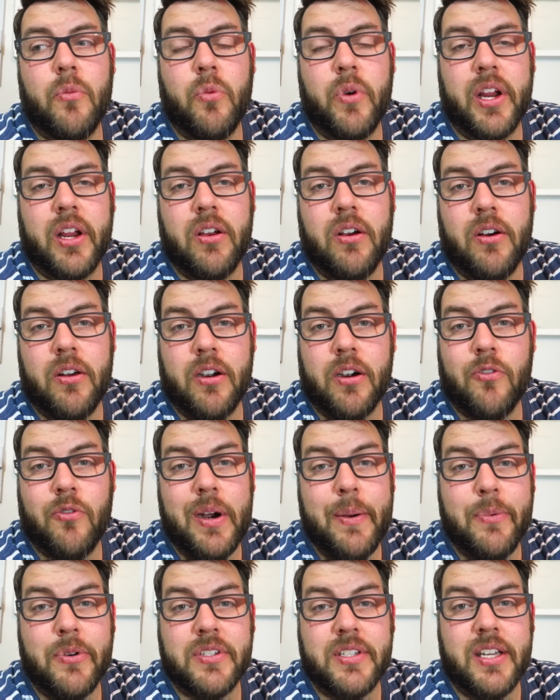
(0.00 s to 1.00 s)
We called our
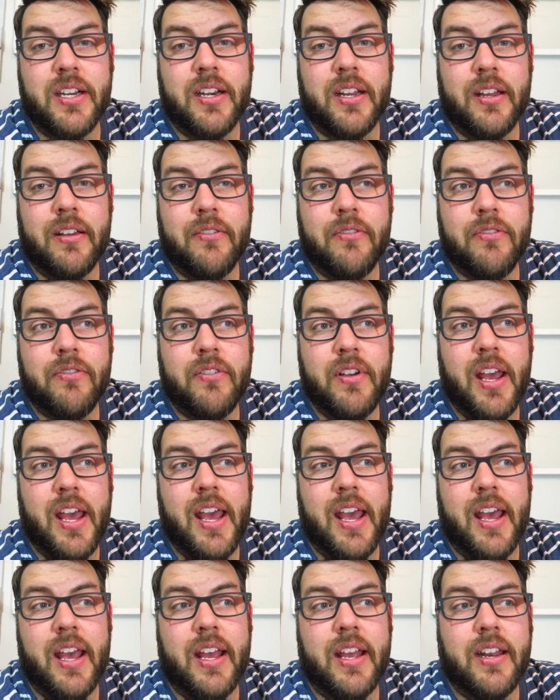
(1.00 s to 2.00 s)
representative,
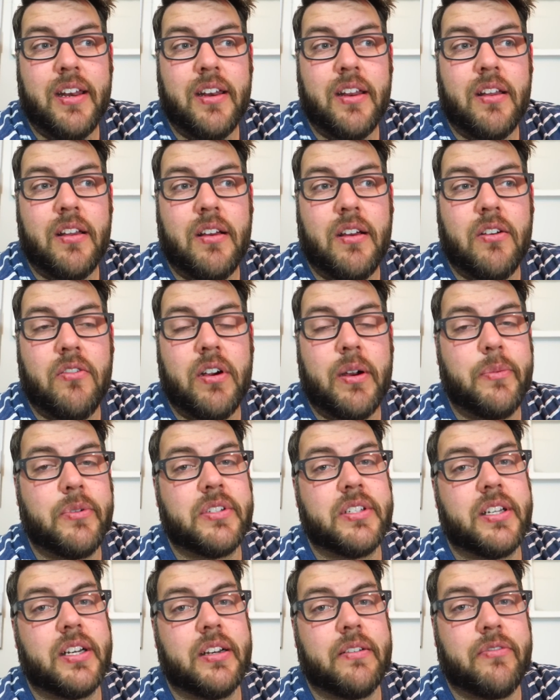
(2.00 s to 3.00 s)
and our
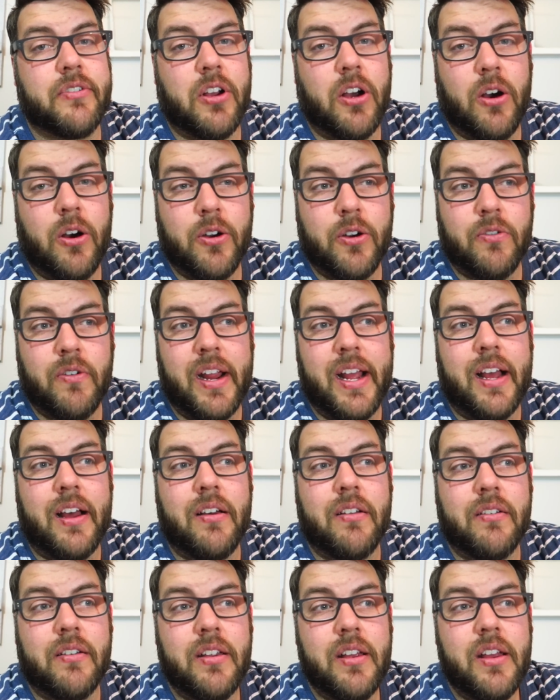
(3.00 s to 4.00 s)
representative called
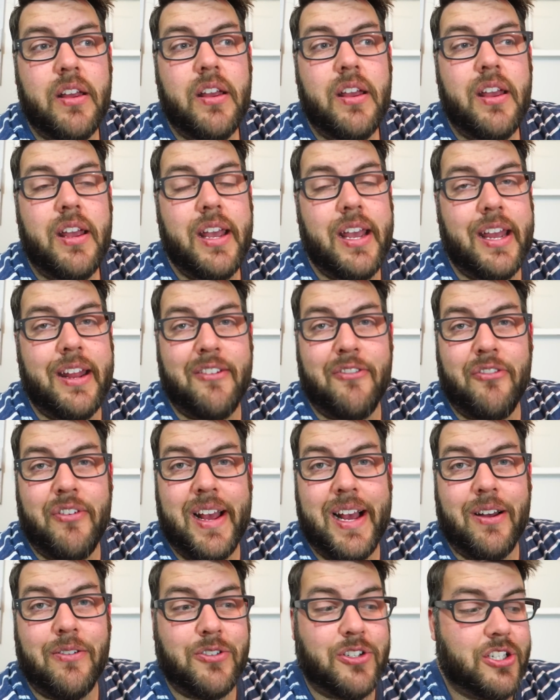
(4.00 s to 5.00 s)
around and
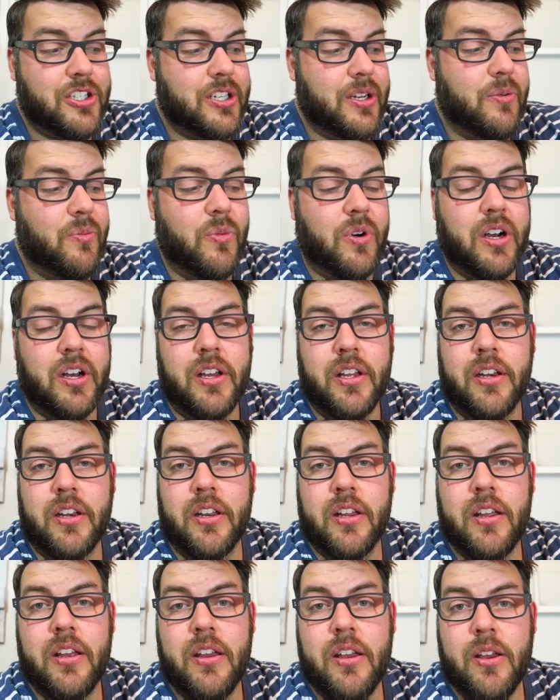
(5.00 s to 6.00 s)
found
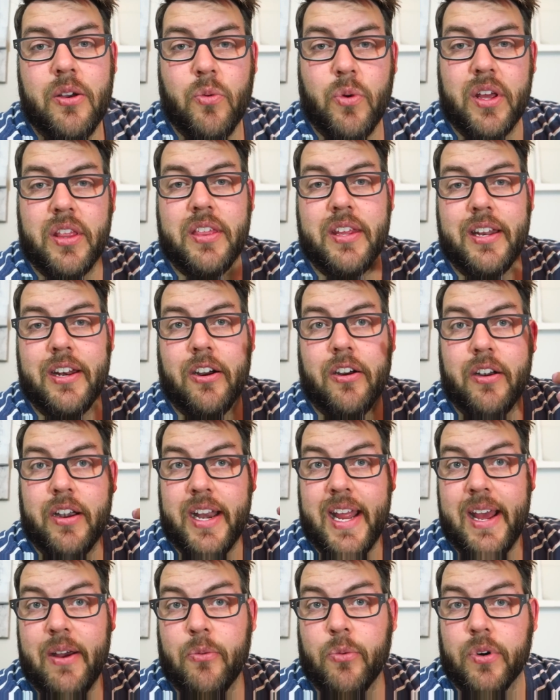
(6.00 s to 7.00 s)
someone within our
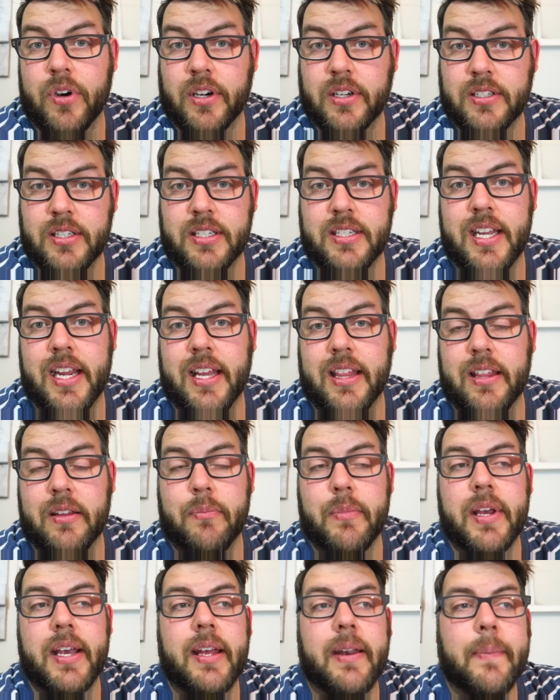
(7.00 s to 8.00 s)
network to take
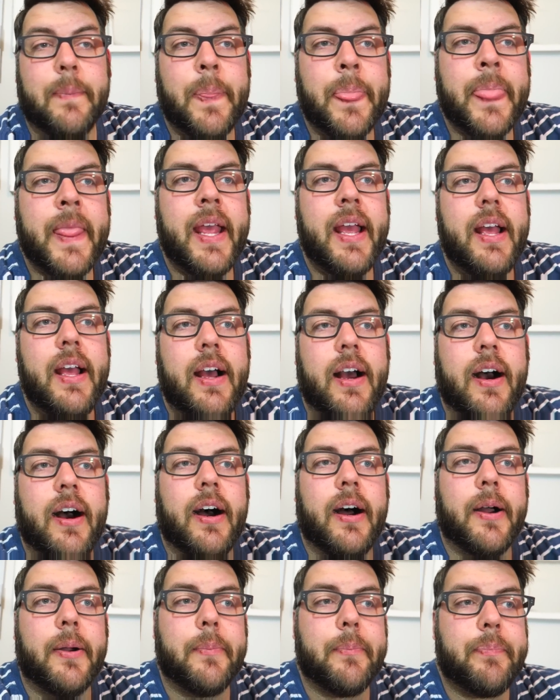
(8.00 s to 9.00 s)
them in.
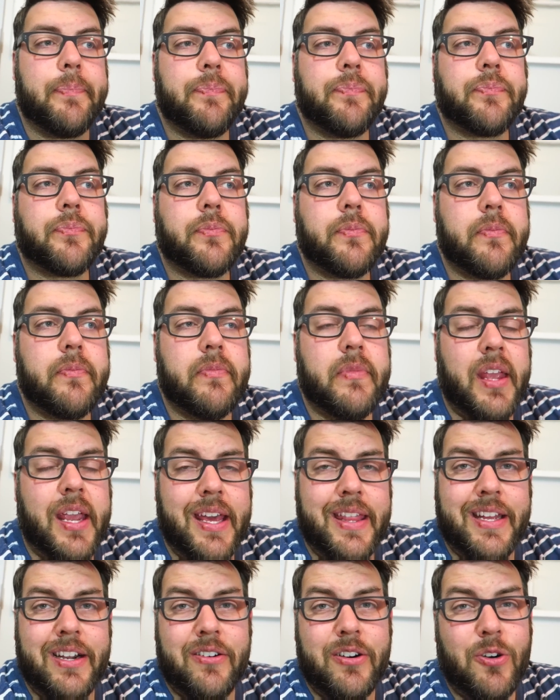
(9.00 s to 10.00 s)
And
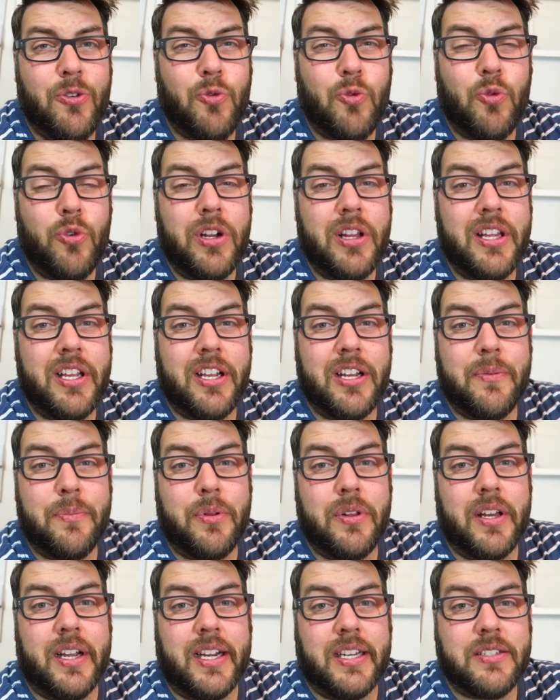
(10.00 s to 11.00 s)
they're in a really good
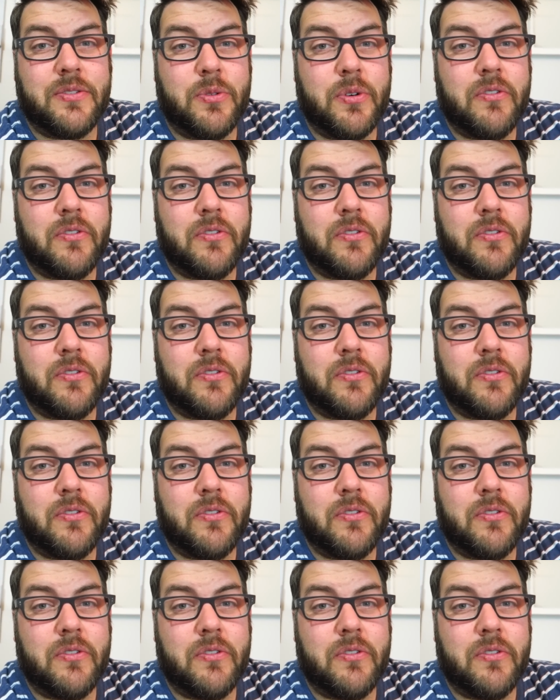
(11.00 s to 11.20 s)
place.